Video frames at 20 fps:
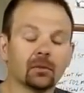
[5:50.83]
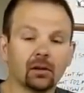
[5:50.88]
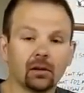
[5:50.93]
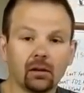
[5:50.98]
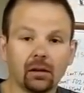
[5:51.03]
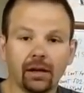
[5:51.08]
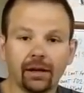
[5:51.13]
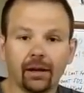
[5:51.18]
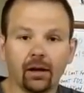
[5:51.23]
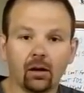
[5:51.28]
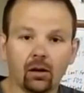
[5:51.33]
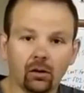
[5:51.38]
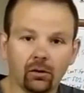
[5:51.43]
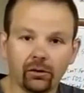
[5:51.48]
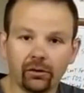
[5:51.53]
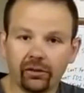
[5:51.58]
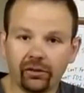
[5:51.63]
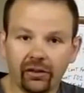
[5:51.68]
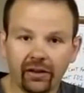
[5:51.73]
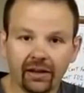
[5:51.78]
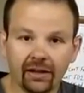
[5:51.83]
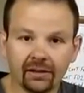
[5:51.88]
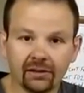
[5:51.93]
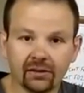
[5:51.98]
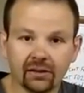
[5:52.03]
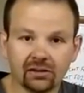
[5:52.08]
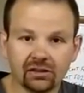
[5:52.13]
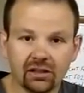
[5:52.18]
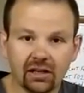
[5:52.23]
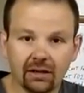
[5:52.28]
and all the things
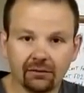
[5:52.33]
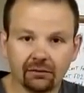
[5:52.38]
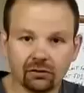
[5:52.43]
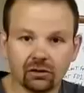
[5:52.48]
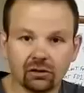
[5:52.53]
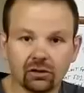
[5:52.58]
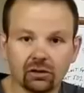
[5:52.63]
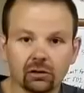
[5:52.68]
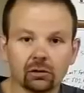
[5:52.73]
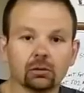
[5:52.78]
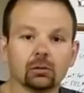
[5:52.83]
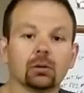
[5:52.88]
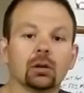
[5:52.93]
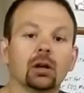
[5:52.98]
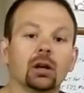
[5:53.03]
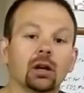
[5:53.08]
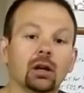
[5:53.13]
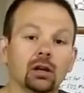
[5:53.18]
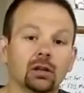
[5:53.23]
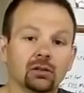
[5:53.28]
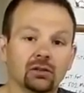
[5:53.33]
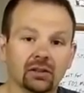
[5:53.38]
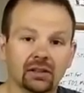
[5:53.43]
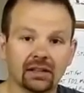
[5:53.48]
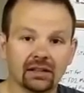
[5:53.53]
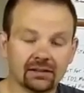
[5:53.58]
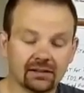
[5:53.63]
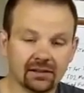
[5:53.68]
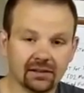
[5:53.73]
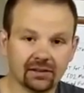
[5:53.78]
that you have to do to
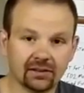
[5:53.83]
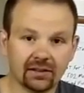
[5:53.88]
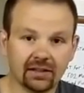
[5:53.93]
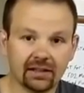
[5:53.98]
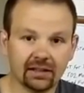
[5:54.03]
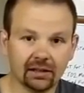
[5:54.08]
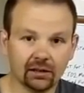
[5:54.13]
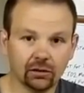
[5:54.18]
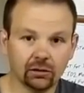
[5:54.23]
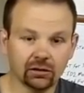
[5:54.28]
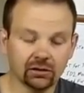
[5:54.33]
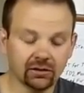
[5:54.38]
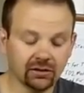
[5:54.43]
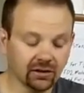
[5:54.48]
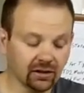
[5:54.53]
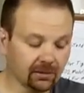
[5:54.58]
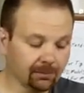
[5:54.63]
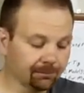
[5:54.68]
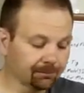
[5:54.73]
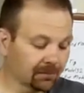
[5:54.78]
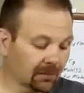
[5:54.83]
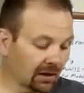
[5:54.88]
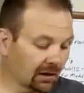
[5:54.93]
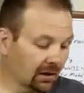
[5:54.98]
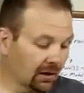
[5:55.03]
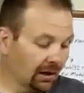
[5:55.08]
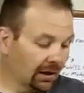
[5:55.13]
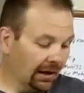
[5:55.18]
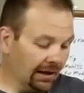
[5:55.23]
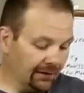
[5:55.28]
get this kit hooked up.
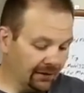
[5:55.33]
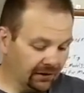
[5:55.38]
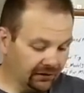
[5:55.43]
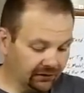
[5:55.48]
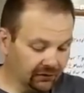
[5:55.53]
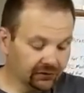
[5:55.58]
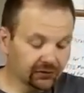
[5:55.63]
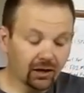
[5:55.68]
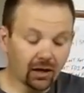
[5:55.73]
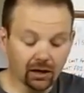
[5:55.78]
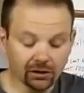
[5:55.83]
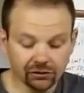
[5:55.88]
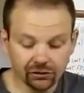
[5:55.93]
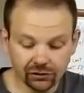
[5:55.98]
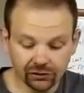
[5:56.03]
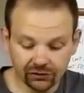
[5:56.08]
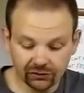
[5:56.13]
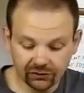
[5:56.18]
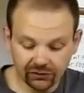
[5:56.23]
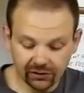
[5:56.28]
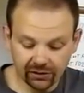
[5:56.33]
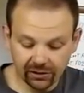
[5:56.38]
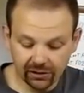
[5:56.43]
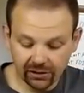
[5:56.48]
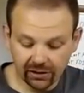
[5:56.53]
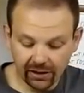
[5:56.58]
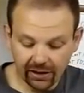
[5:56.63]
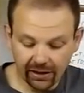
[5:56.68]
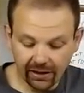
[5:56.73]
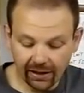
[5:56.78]
And this is not just
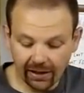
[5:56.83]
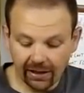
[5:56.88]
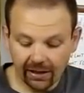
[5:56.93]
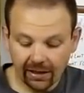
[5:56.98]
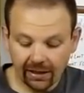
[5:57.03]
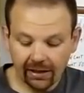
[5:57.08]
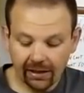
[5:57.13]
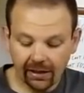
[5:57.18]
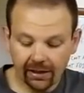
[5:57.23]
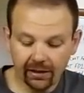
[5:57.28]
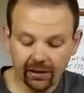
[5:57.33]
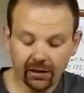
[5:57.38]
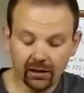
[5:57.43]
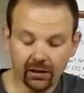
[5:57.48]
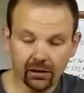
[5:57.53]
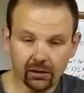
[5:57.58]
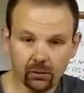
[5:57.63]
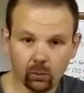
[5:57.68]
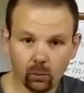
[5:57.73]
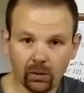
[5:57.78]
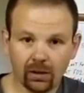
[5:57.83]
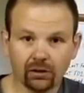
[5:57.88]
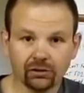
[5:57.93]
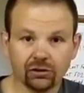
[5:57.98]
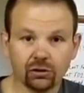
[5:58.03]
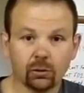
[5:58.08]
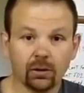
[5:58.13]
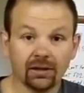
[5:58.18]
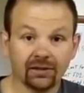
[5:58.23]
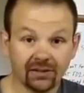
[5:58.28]
Weld
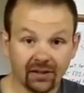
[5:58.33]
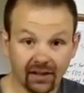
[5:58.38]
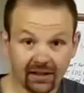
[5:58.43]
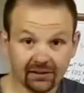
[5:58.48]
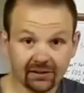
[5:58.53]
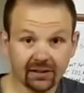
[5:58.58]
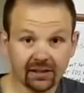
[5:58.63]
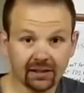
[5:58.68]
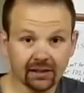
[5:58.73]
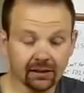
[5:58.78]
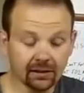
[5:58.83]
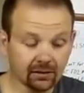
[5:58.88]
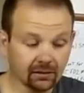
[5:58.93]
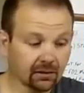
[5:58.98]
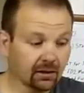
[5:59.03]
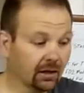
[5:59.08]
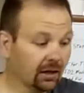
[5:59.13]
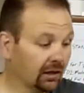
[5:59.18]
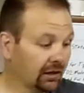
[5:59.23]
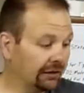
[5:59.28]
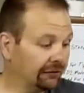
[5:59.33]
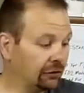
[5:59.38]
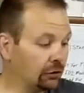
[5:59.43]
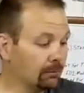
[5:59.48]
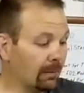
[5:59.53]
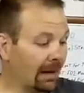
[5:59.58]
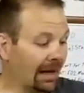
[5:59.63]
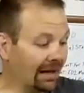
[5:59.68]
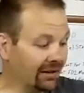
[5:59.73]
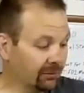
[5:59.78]
USA's kit. If you
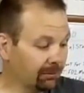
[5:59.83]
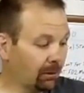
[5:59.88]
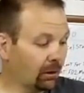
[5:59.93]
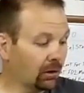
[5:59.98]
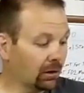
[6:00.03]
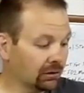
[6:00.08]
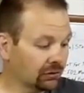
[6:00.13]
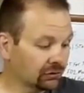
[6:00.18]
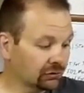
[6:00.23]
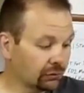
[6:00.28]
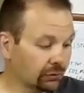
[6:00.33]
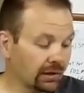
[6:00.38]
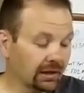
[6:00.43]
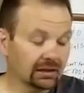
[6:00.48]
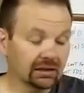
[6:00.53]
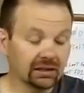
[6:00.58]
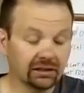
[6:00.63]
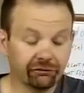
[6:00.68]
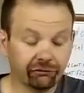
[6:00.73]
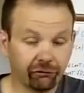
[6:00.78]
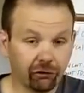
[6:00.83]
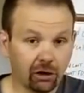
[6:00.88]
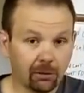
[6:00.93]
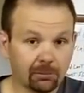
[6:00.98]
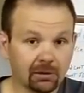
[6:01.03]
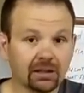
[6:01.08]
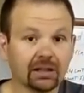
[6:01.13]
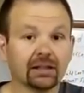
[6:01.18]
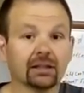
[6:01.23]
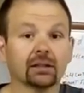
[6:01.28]
buy the parts directly from
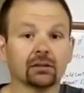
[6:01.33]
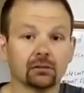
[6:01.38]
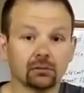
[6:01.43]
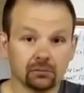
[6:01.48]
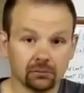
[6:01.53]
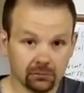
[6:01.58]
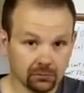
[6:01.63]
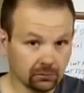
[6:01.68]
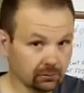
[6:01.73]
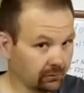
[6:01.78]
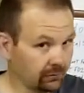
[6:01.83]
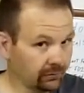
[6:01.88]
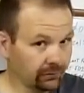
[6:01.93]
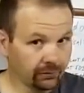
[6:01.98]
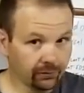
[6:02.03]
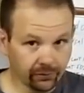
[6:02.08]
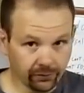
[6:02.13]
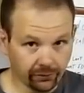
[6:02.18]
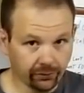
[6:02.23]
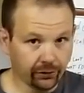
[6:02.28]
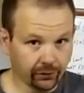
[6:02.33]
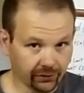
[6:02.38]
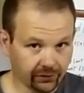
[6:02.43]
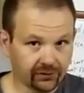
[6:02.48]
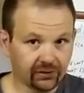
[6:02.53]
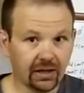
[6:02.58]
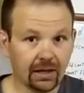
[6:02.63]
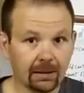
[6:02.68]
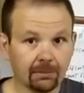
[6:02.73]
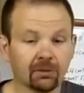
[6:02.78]
Lincoln, they're the
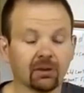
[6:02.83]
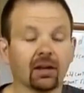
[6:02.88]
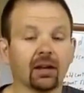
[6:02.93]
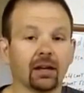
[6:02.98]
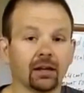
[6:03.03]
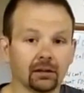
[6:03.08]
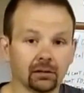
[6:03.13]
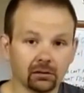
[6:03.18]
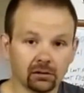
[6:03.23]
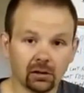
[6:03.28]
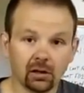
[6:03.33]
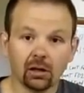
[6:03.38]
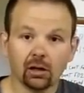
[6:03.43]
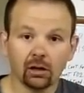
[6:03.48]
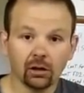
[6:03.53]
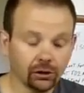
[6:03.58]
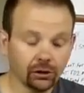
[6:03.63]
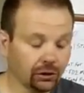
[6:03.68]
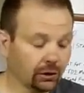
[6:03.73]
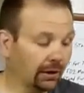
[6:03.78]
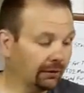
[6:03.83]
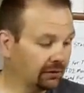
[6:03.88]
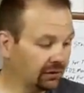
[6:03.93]
same thing. You have to